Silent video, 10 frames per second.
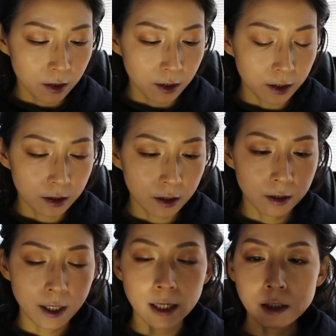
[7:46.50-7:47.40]
And
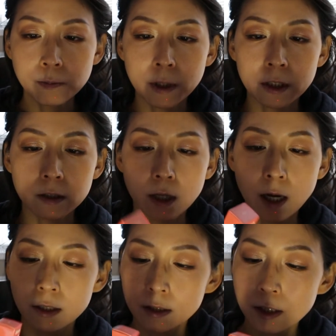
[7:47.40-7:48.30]
then last but
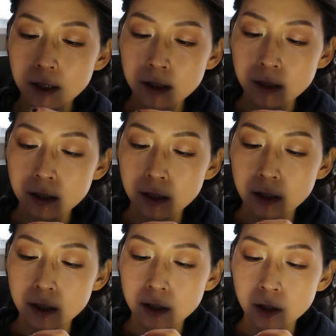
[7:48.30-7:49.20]
not least
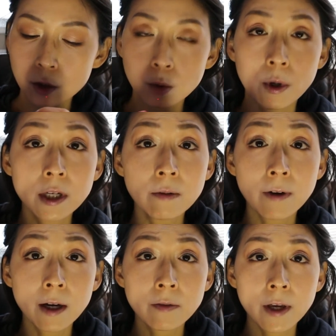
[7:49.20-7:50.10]
is
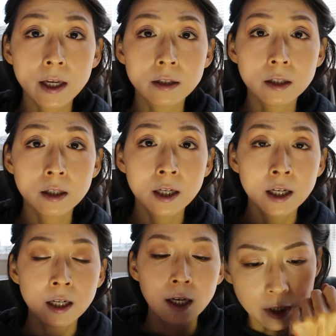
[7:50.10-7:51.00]
25-8.
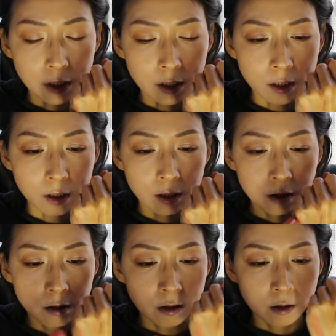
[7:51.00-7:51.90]

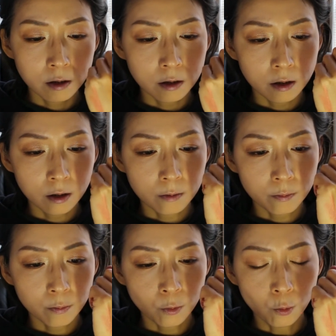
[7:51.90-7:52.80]
Pinky,
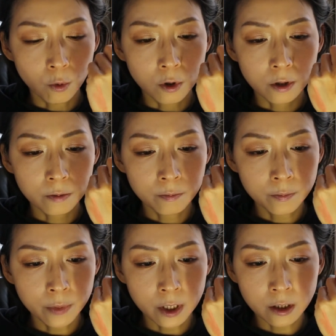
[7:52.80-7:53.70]
warm
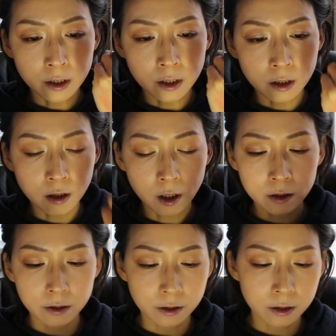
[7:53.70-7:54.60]
pinky
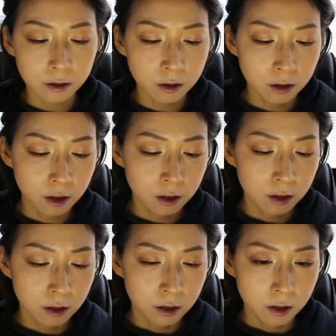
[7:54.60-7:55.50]
color.
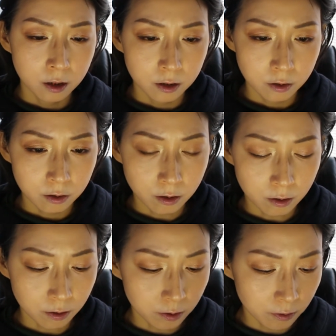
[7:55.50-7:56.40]

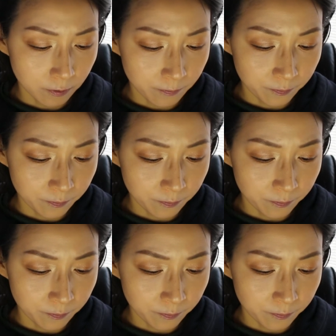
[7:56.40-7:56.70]
So